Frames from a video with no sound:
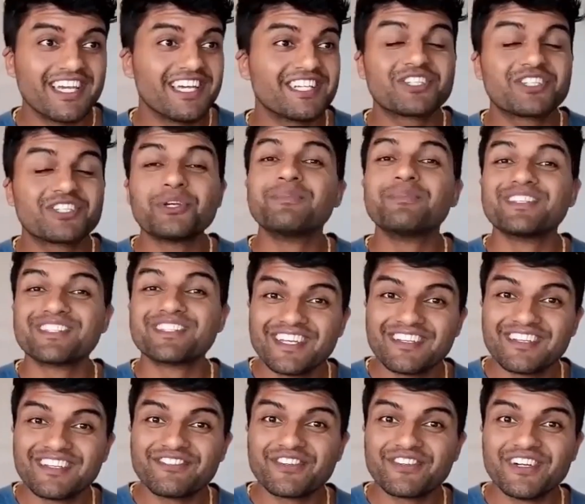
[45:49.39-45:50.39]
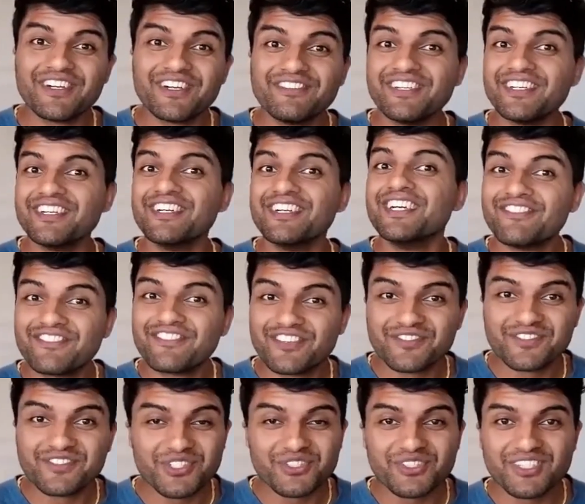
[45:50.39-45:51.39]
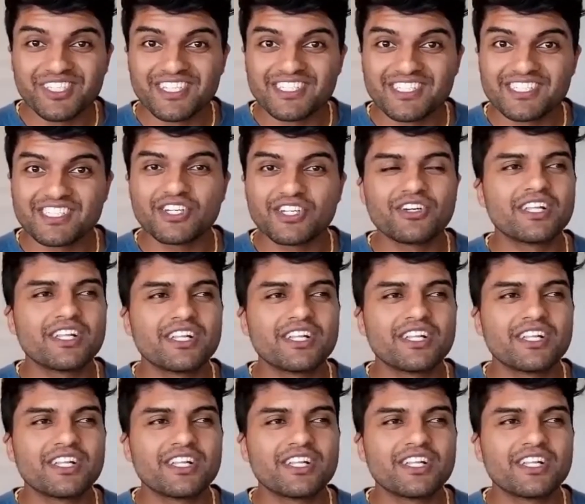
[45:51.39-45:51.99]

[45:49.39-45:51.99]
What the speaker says: at 2% forever from 2 years ago.